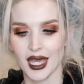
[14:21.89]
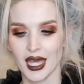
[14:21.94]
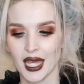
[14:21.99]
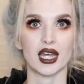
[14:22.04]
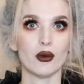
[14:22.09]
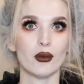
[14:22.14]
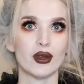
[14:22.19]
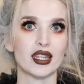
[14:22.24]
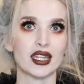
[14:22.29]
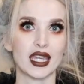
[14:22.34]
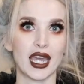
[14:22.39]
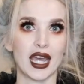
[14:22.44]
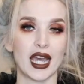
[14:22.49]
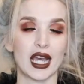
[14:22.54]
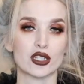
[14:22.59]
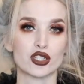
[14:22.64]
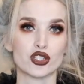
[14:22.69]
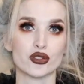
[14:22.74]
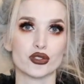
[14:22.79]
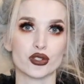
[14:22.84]
That way the
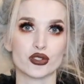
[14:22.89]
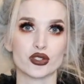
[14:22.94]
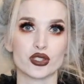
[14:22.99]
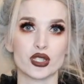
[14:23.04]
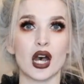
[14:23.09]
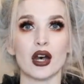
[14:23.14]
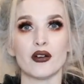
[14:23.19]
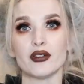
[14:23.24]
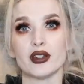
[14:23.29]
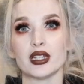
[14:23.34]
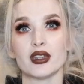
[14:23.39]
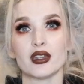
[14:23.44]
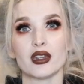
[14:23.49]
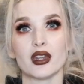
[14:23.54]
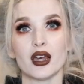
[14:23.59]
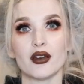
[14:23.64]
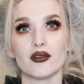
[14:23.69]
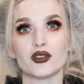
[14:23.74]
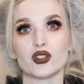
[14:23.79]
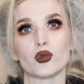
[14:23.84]
cashews are softened
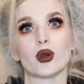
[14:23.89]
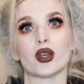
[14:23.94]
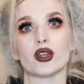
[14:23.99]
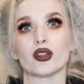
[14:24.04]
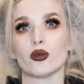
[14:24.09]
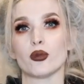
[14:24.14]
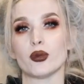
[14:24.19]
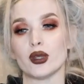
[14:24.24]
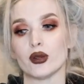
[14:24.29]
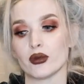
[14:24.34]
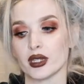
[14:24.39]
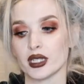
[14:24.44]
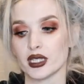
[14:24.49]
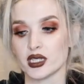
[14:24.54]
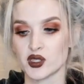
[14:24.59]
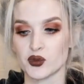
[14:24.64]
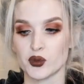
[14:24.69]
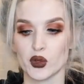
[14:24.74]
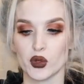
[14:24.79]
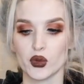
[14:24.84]
enough to where they'll be really
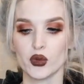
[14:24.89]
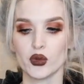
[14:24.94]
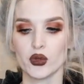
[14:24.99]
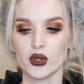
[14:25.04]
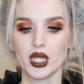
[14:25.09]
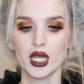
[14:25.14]
smooth.